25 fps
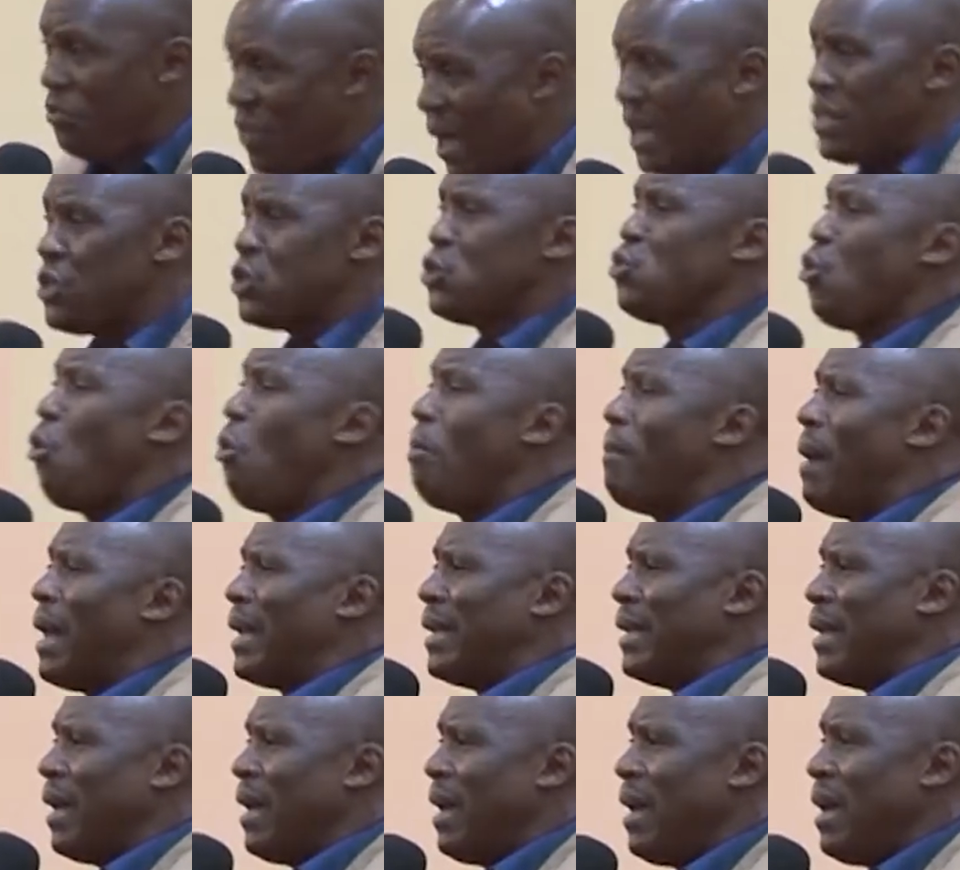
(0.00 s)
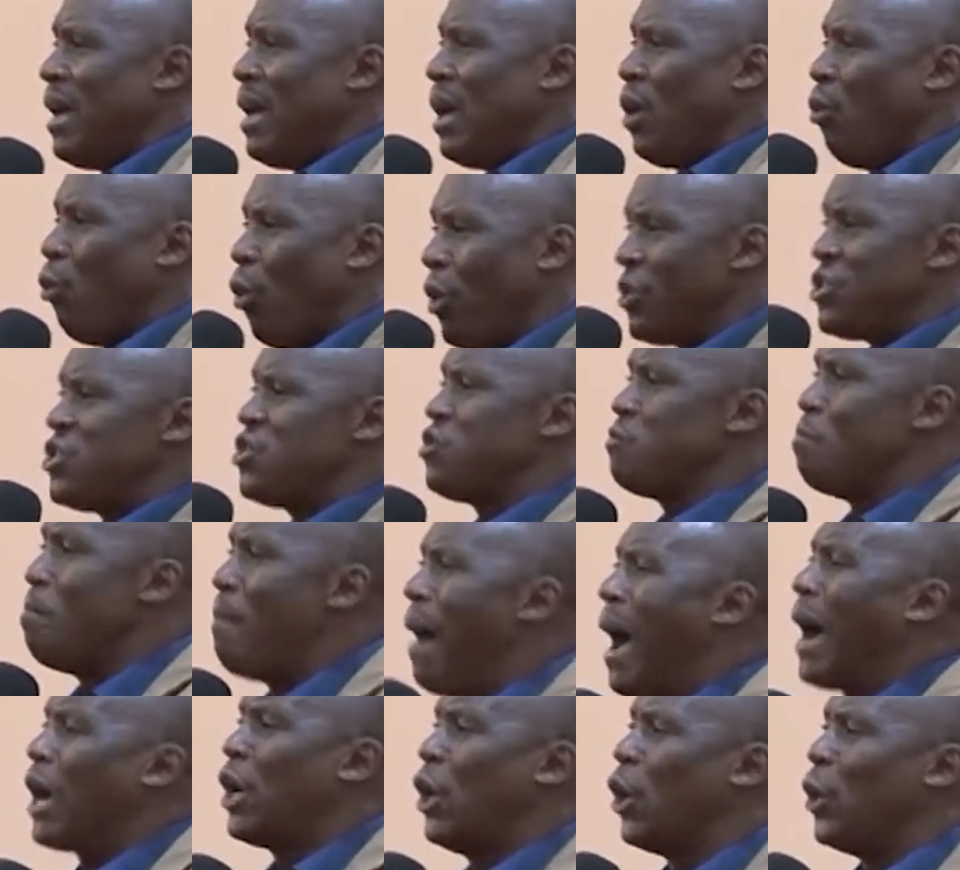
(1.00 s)
this woman was
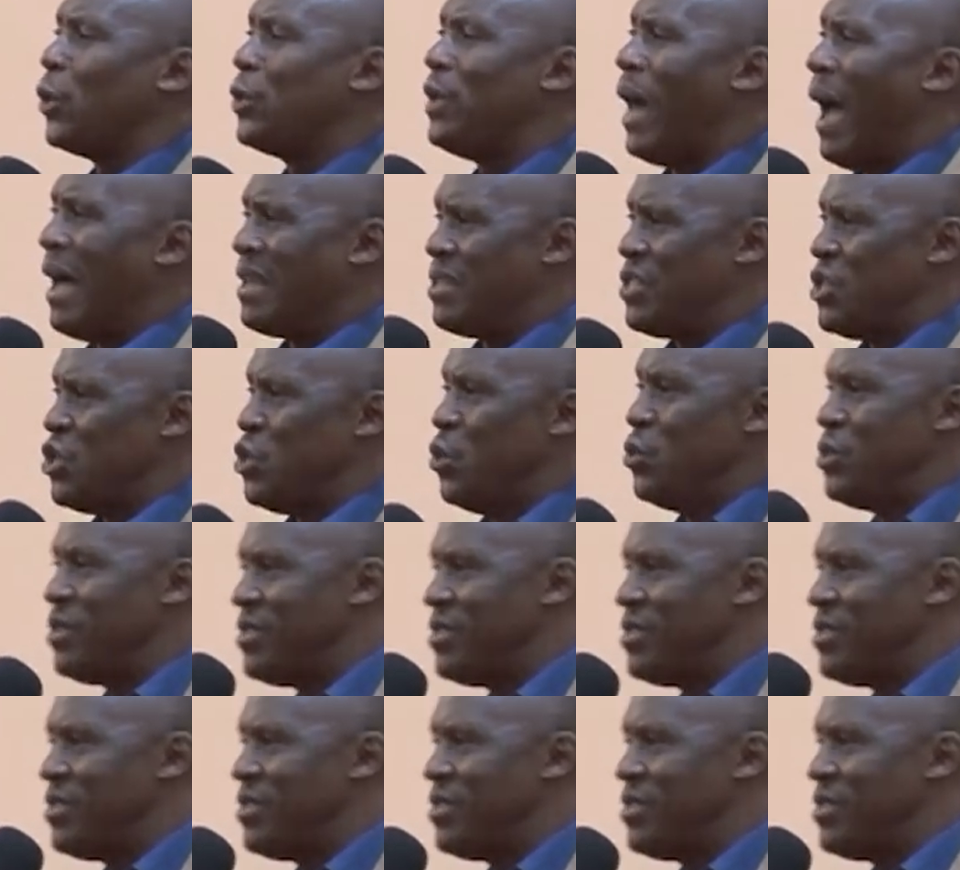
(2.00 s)
smuggled as you